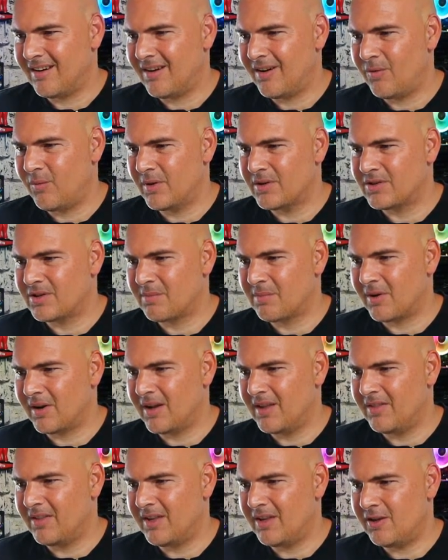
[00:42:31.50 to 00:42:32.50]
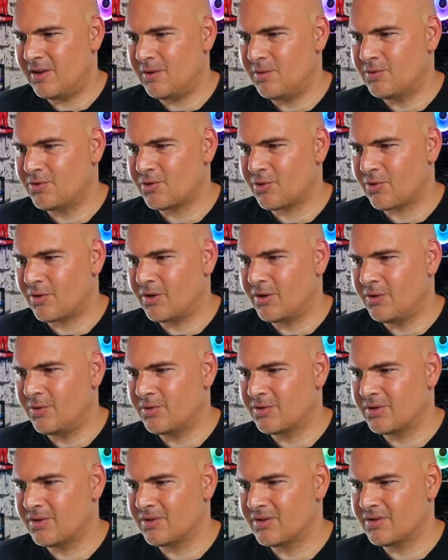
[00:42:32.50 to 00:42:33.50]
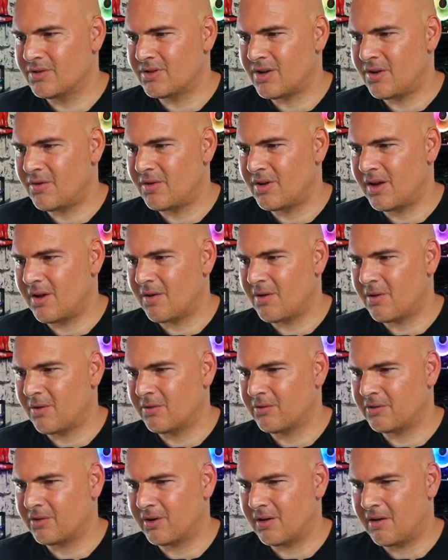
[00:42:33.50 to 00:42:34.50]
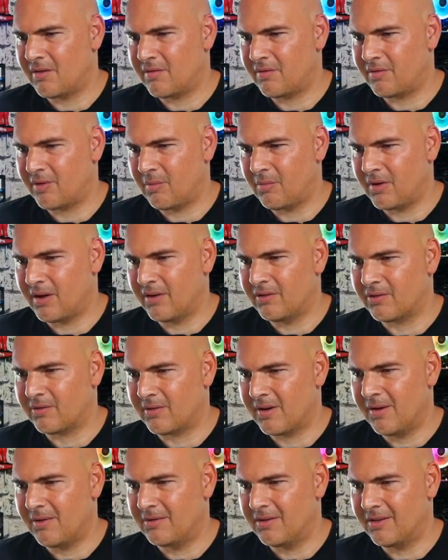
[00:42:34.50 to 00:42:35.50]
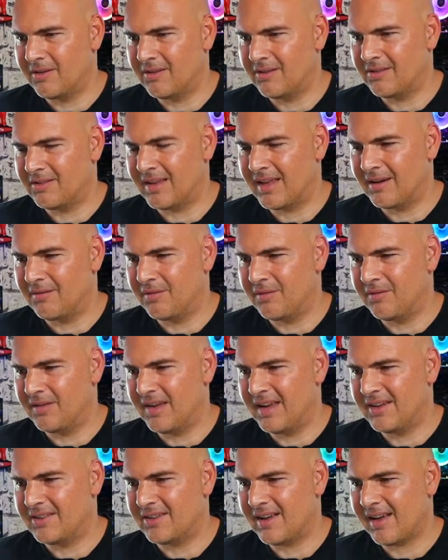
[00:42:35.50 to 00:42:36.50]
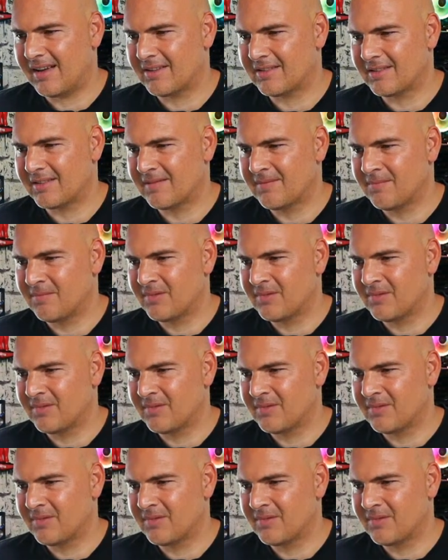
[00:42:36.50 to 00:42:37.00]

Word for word: I wish to buy the Use Your Illusion Tokyo concert from Guns N' Roses instead of the VHS.